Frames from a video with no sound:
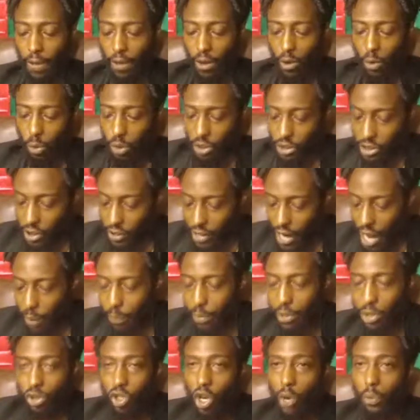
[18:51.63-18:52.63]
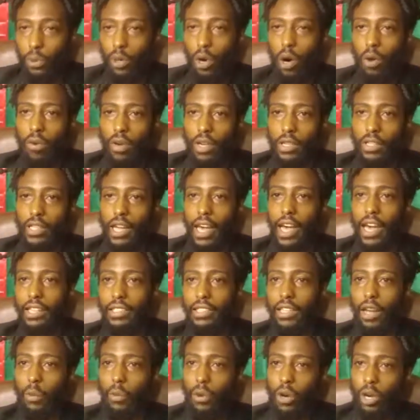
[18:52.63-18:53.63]
We should not be tripping over the things
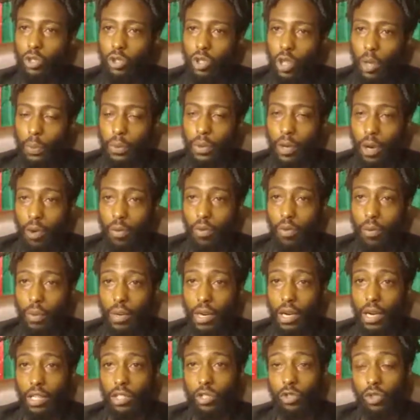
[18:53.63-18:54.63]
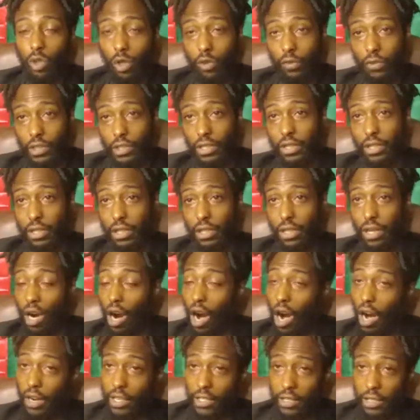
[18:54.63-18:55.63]
that we are tripping over, because truth is here.
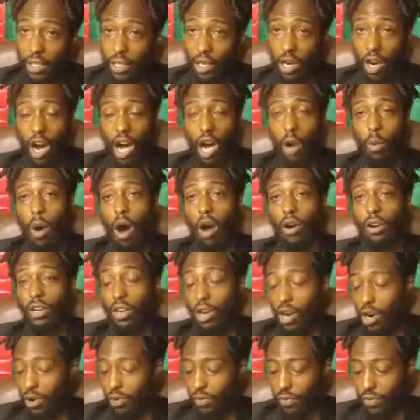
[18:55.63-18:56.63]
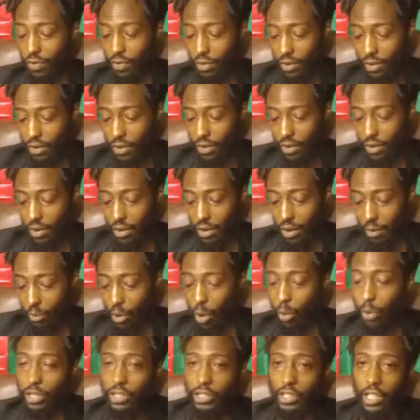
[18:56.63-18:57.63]
God is here. God walking the earth.
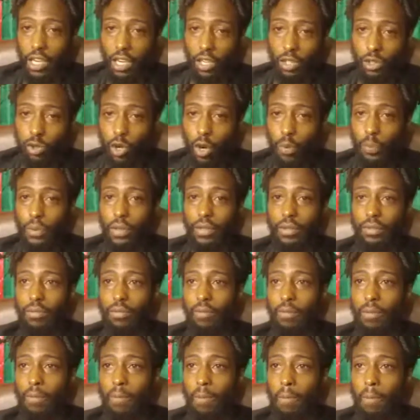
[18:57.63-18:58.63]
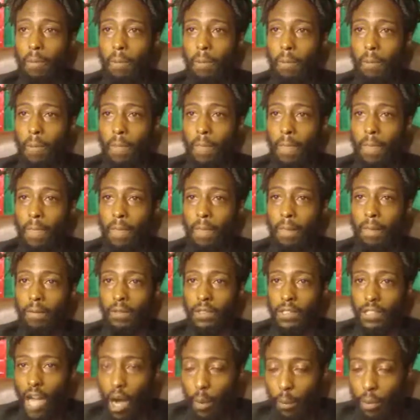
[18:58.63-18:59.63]
But we still tripping.
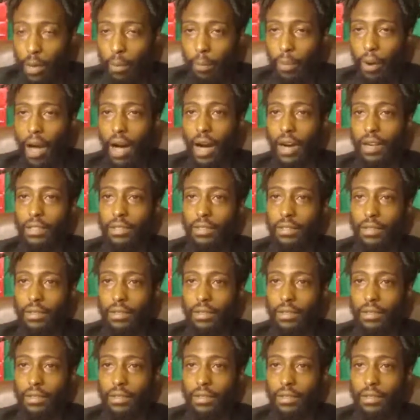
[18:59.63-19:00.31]
Stumbling blocks.